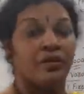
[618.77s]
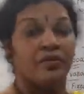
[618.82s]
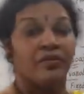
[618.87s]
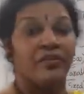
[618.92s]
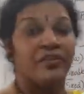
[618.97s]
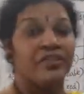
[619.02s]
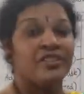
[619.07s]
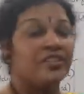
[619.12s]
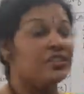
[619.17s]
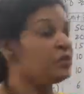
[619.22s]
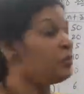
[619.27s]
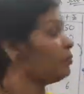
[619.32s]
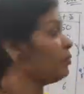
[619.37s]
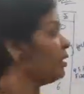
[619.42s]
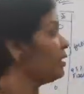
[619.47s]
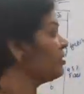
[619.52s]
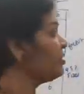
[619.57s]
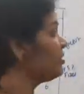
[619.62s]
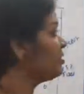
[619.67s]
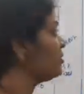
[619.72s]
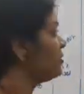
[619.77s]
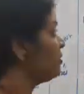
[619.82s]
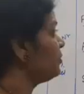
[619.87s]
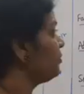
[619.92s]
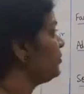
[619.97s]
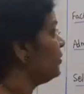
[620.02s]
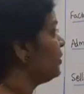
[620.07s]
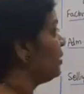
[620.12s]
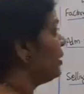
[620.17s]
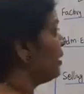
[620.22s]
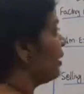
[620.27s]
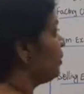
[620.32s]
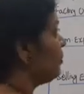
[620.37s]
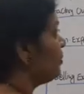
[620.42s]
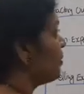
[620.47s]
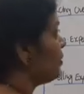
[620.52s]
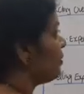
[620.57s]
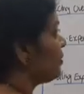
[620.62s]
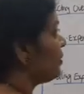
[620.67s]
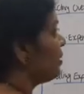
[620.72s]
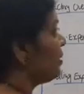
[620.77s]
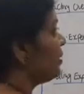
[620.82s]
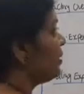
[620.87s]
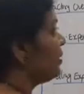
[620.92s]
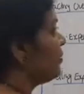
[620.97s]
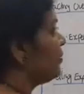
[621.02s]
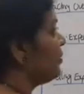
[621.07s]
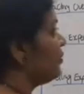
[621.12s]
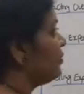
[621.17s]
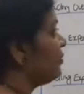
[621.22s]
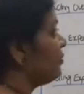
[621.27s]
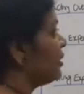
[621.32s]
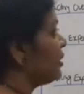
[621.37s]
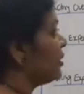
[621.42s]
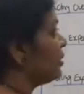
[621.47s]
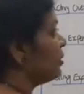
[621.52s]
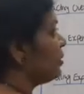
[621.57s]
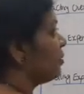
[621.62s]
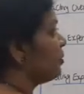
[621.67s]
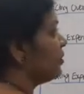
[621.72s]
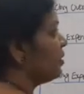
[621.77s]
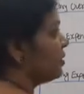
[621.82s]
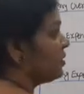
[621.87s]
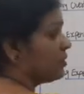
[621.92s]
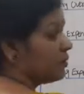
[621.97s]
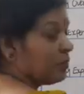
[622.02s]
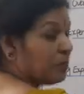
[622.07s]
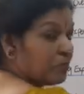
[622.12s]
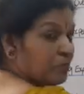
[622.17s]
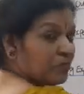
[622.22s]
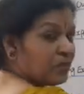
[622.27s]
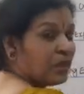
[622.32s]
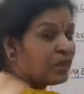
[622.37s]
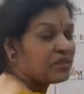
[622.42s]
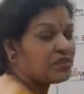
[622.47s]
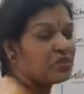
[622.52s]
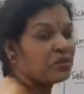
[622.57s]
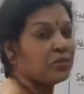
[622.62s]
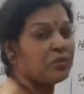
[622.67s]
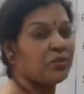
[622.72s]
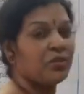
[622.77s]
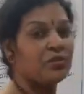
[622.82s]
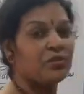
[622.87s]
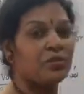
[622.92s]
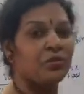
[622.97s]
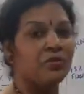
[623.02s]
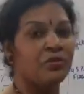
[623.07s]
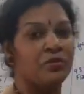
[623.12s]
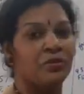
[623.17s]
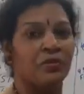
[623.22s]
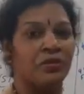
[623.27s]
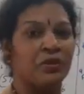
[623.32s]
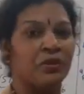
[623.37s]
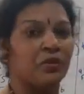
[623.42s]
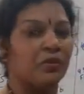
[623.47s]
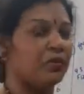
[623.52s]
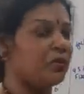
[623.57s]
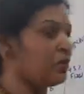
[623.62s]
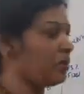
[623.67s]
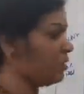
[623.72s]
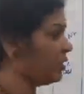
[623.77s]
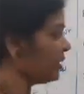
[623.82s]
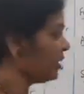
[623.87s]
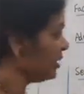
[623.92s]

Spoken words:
Fixed once if we have decided 50,000, that word also 50,000 only.